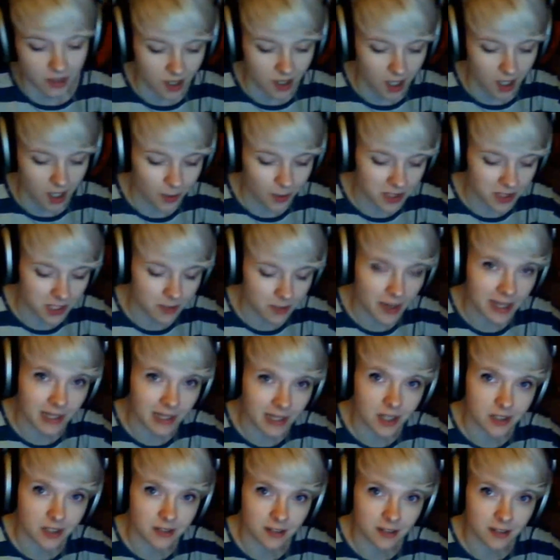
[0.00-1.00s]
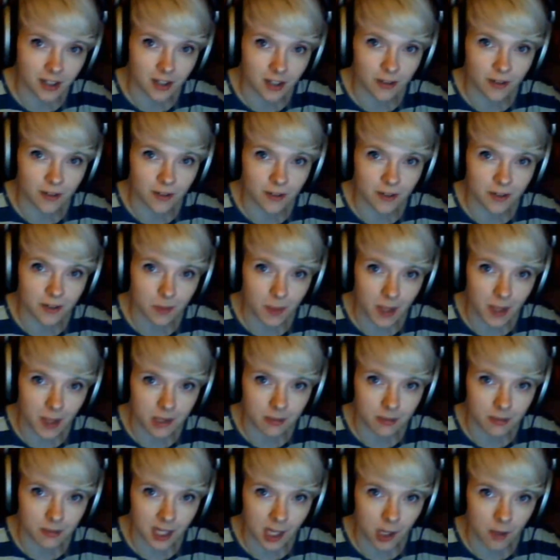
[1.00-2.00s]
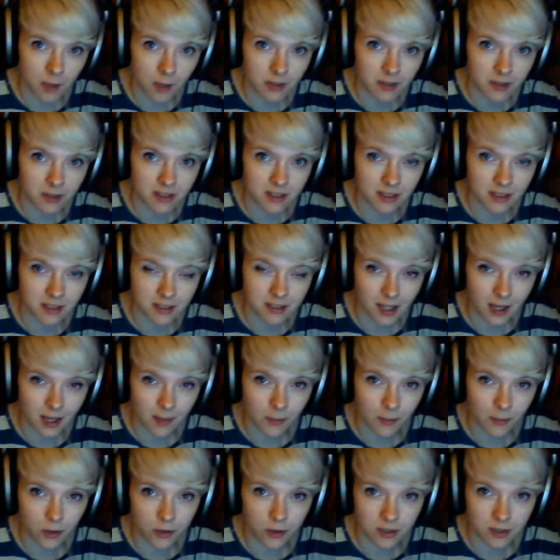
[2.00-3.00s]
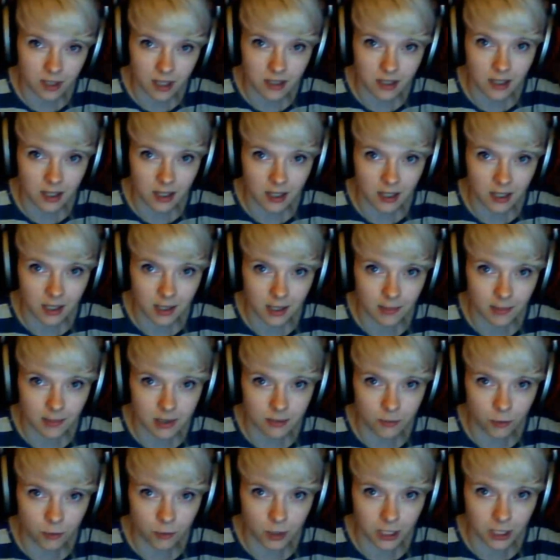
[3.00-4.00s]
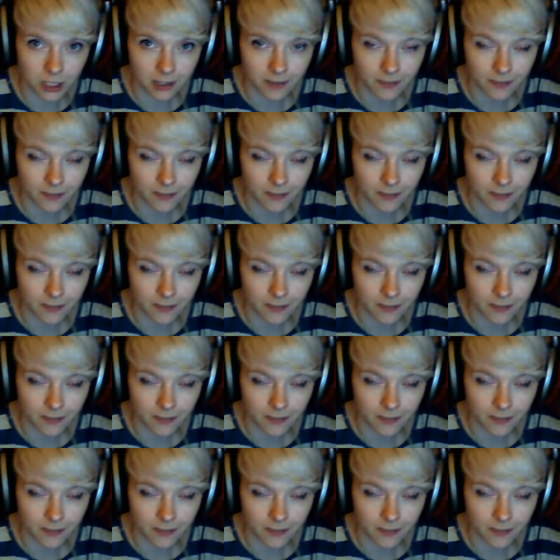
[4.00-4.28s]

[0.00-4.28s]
I went to bed last night at a respectable hour because the exam was at 10 AM this morning.